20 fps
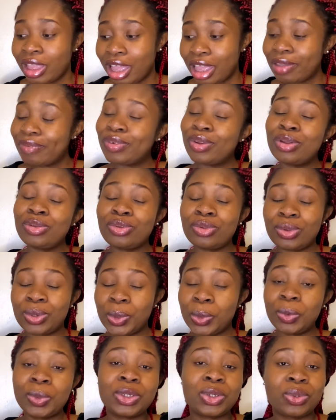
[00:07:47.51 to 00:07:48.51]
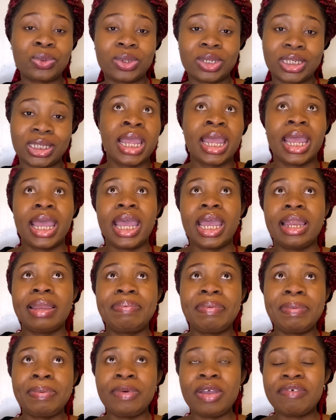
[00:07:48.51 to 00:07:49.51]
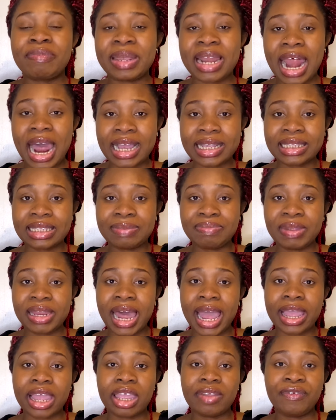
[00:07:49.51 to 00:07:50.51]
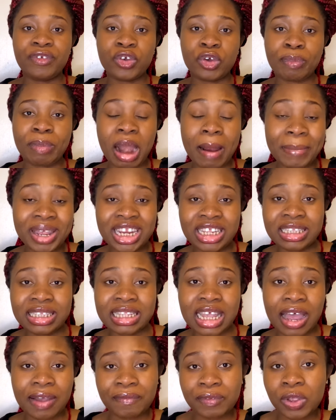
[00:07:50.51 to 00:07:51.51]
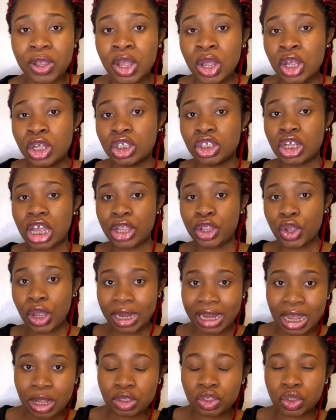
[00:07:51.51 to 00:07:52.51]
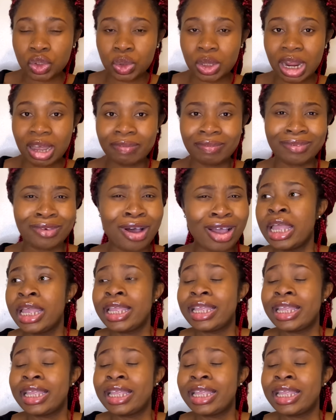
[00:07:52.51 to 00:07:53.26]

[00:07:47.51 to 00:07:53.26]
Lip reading: If you don't do it, who will do it? And people have been asking me, like, if you're a permanent staff, are you allowed to travel?